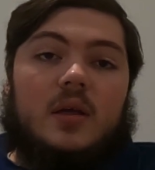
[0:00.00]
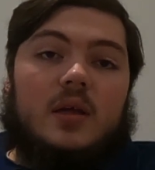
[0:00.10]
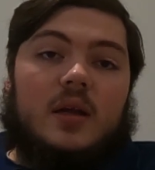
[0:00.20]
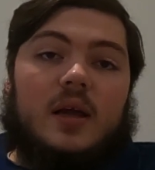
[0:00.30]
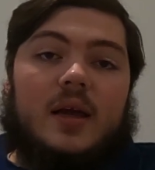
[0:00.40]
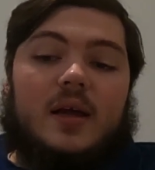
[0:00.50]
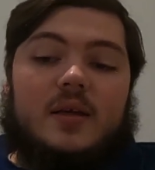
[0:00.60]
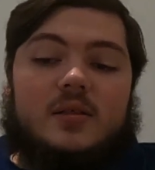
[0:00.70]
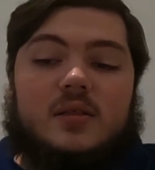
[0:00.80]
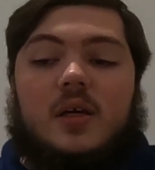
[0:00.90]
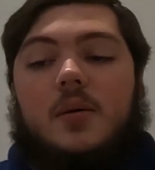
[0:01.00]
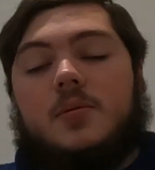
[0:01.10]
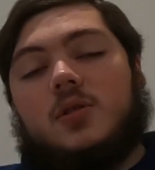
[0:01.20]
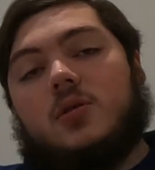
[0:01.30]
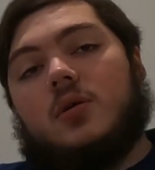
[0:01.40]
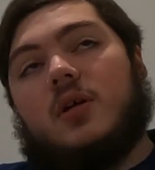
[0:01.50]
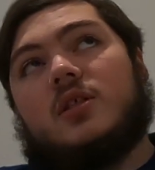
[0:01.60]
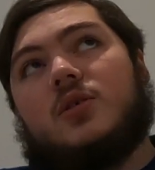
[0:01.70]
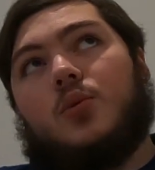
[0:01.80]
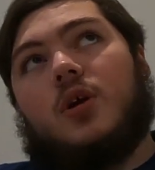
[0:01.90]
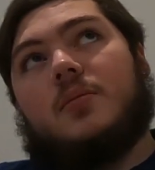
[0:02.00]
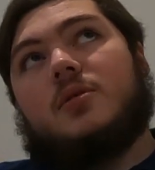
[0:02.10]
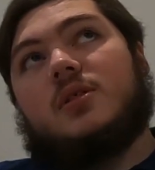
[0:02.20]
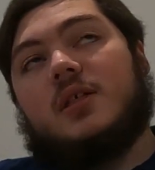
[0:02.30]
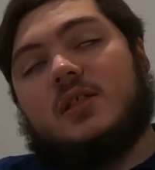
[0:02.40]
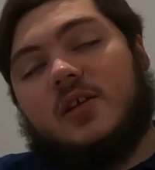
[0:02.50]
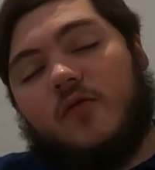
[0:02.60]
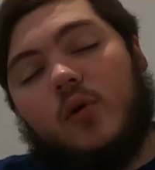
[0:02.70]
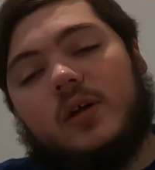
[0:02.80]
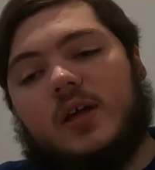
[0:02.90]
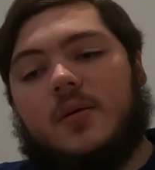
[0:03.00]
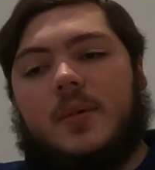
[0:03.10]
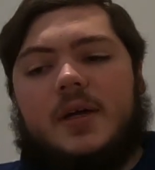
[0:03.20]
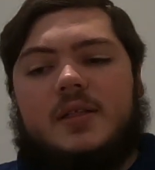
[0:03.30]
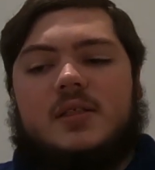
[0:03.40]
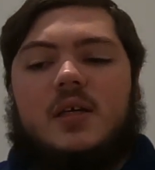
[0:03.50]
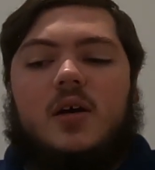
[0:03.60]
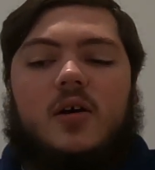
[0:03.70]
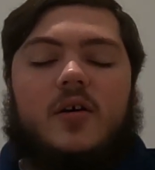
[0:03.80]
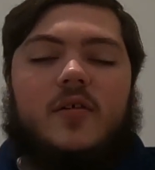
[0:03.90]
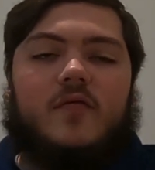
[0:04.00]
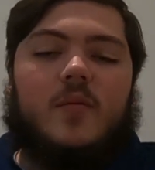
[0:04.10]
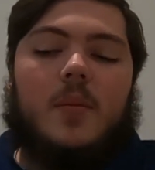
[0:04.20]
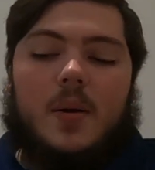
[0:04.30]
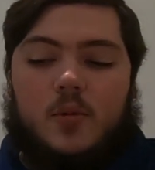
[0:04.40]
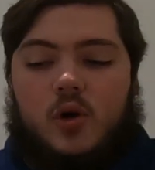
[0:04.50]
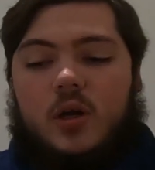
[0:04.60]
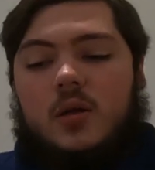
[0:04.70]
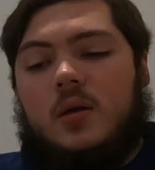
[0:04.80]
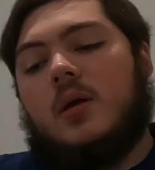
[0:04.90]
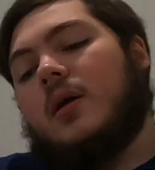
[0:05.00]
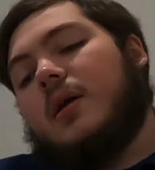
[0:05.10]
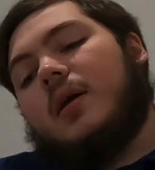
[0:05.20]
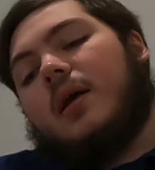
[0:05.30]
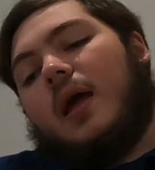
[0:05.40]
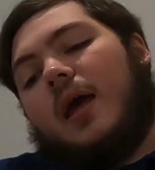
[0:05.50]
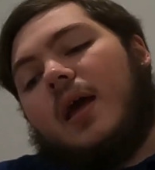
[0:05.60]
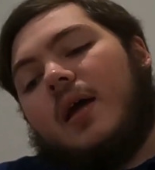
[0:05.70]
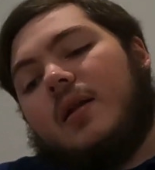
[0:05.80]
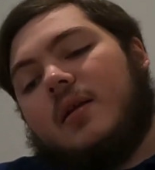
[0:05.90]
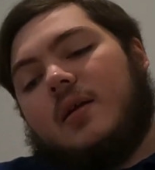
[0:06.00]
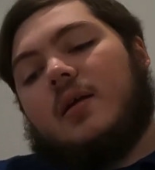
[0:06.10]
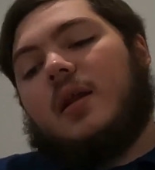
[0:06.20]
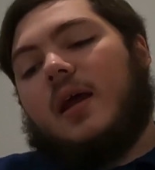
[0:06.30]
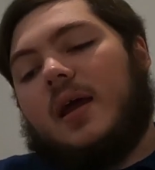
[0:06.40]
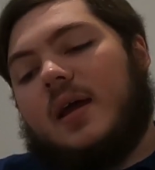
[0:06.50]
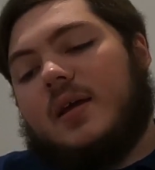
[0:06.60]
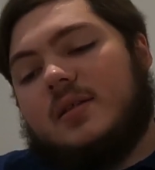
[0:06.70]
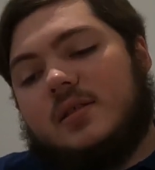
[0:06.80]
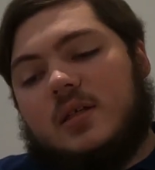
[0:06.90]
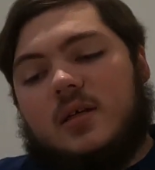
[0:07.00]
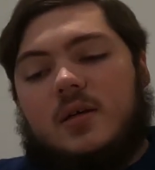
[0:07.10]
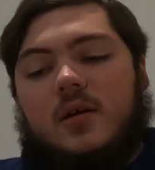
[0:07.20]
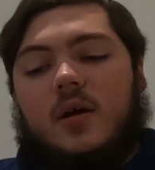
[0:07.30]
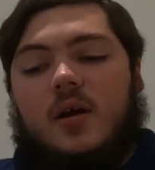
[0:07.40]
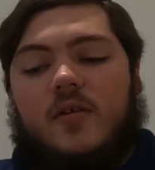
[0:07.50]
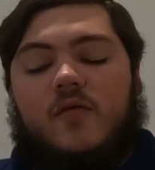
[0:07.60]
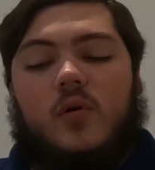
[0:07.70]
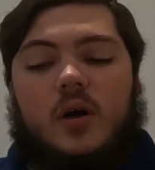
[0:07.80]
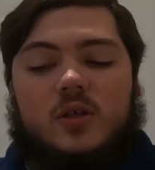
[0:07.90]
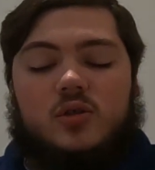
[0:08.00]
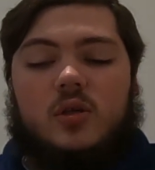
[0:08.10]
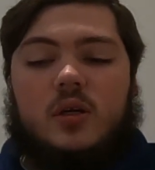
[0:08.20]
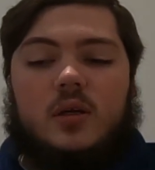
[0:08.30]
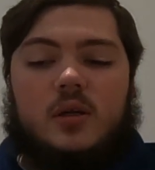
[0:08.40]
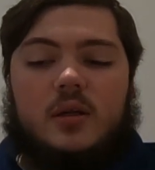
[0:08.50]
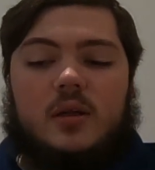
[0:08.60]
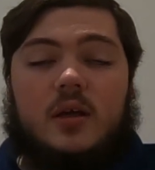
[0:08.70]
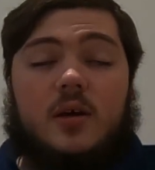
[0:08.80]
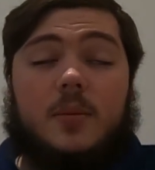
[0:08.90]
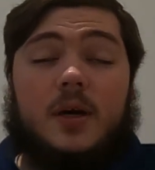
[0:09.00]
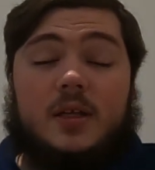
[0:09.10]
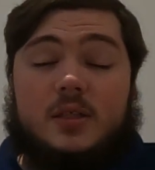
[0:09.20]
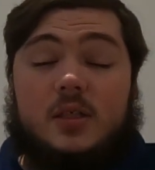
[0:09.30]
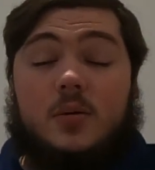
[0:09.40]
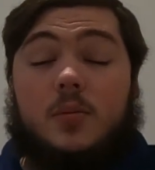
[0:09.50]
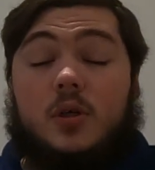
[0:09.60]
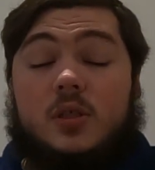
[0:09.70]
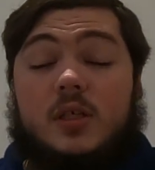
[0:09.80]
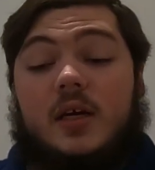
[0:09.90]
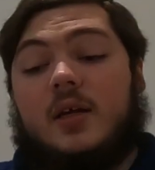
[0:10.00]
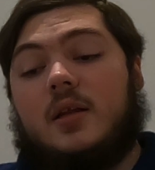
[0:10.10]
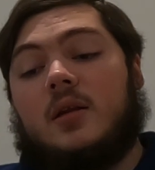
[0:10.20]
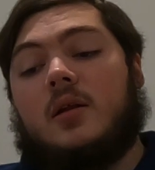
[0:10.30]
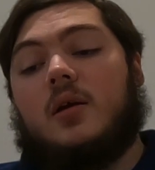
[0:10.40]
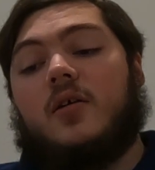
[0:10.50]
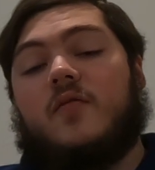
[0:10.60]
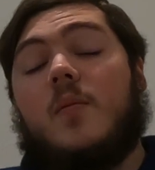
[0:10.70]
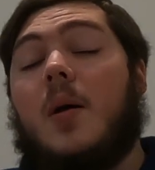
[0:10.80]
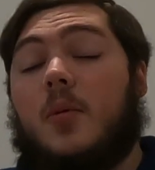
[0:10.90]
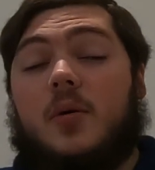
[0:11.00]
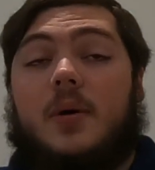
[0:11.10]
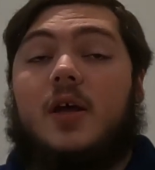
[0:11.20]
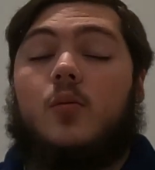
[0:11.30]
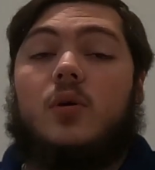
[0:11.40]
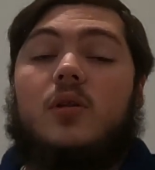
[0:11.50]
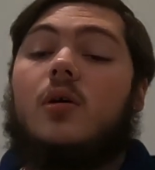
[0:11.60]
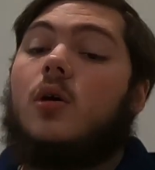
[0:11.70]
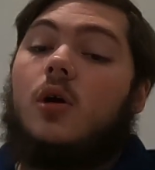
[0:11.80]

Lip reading: It can support up to 64 gigabytes of memory, and it has 400 gigabytes per second of memory bandwidth,